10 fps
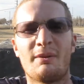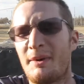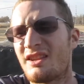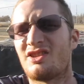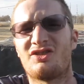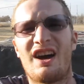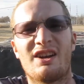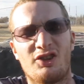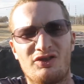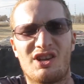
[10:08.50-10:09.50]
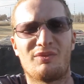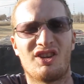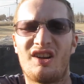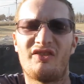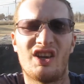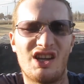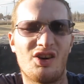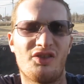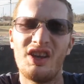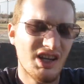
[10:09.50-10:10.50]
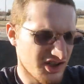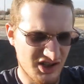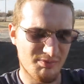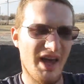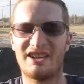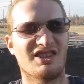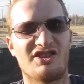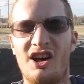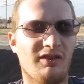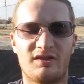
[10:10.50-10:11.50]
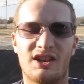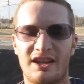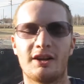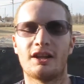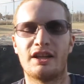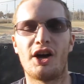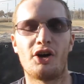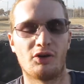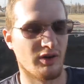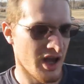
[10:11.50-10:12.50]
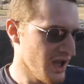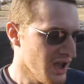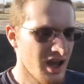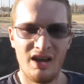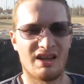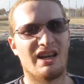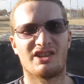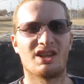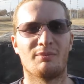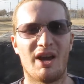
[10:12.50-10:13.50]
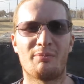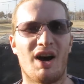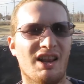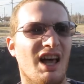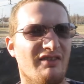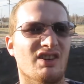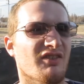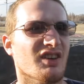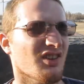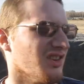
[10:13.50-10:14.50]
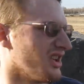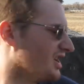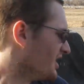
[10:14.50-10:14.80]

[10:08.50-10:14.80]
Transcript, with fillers: I'm about to try to do something on video. Then it just makes itself clearly known that it's gonna make my life difficult.